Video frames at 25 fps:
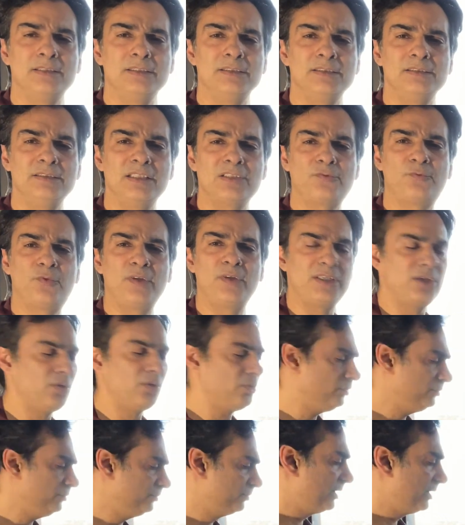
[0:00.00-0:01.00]
this
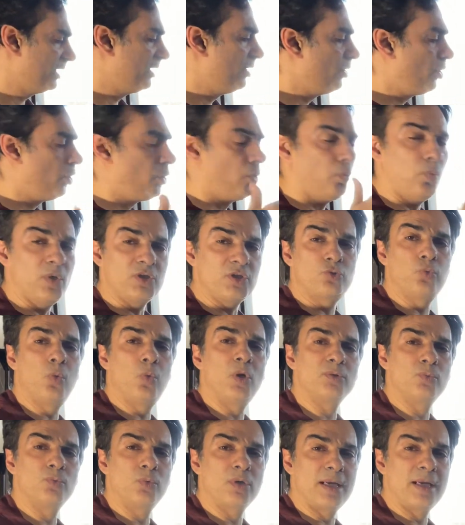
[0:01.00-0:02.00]
video, which
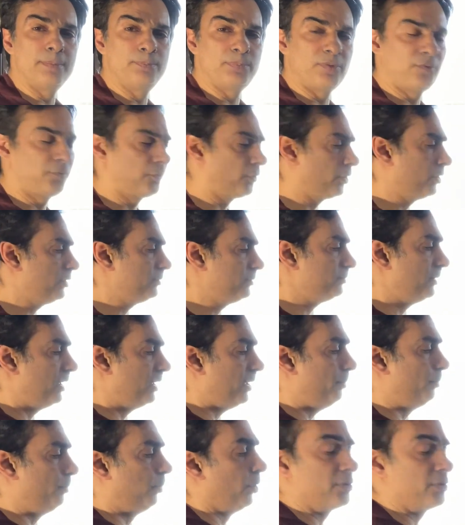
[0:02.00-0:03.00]
one would I prefer?
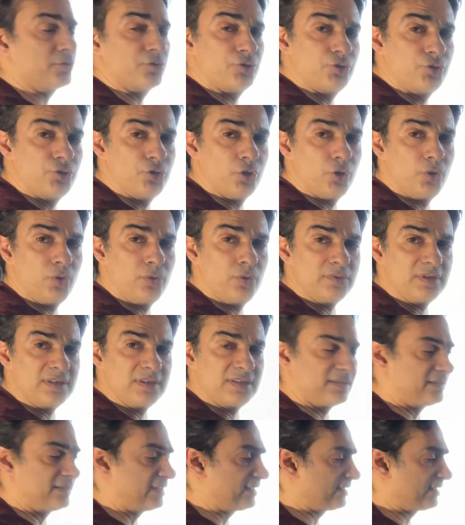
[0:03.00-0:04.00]
A Bird's
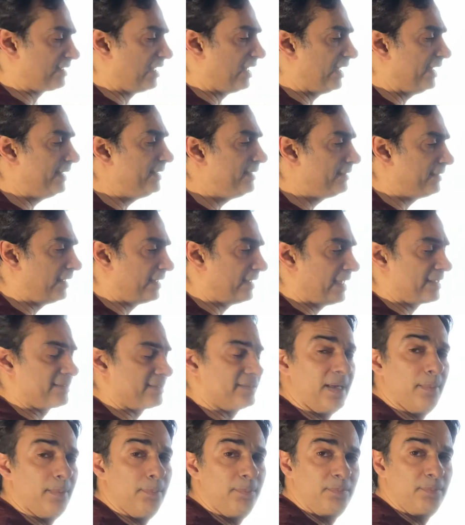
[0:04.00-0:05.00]
Jones design that has
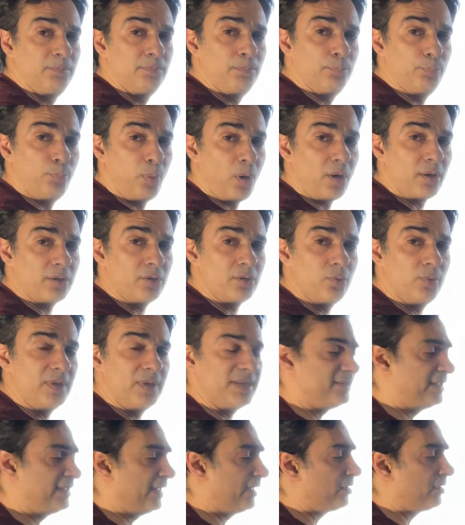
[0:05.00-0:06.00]
that Barlow
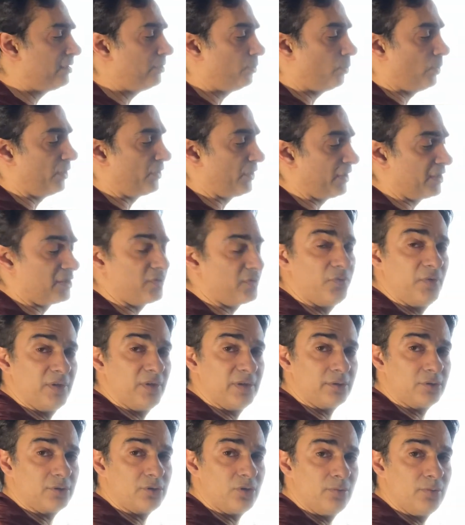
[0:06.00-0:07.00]
in there with a
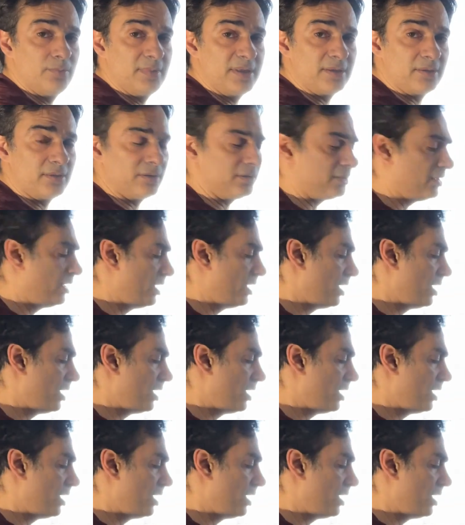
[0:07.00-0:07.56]
spherical mirror